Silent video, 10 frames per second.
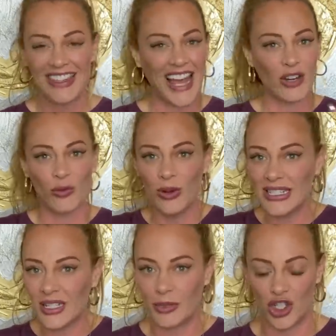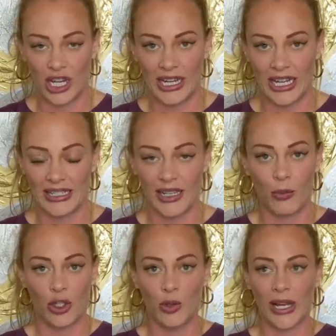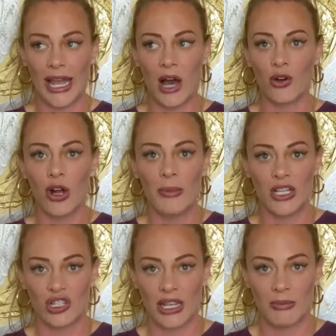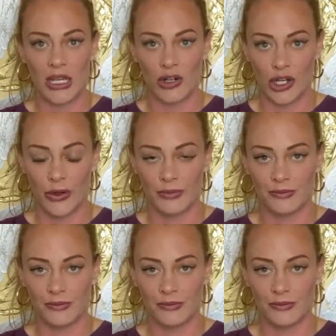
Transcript: That risk machine kicks up when you encounter a bitch like me or you.